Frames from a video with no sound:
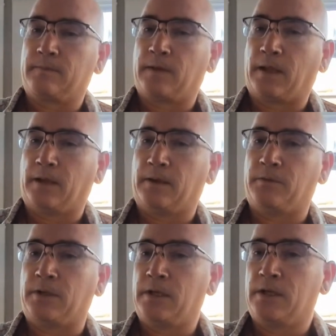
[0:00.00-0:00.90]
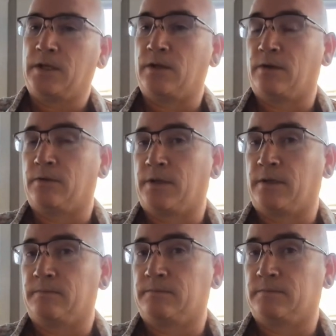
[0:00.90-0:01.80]
yeah, but you know
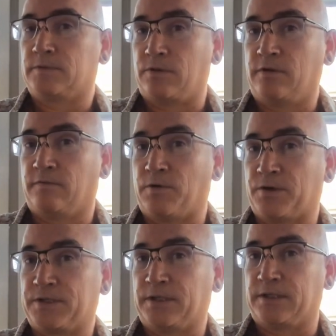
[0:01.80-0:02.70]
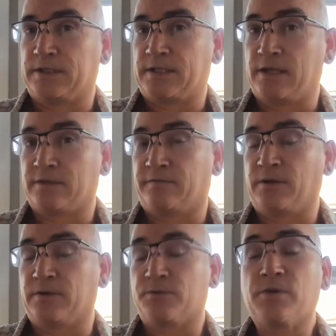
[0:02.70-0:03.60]
the tuning forks and the tensor
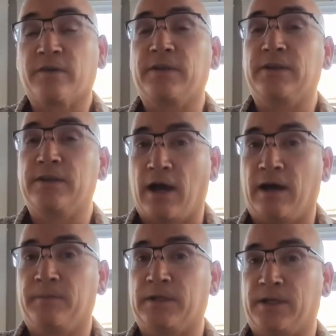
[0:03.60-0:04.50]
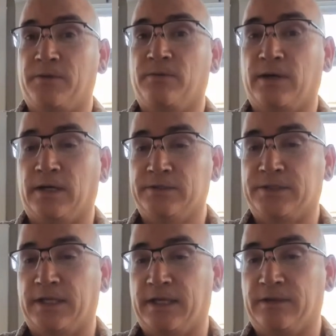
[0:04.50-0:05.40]
fields work phenomenally well
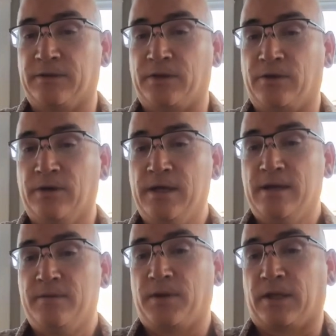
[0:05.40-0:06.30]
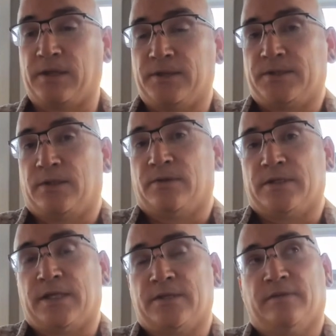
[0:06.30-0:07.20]
together though because you know the
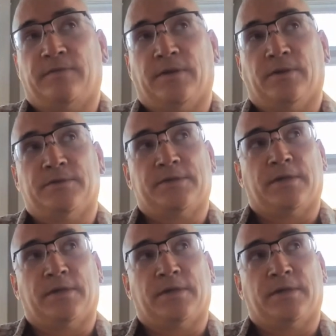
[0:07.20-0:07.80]
tensor fields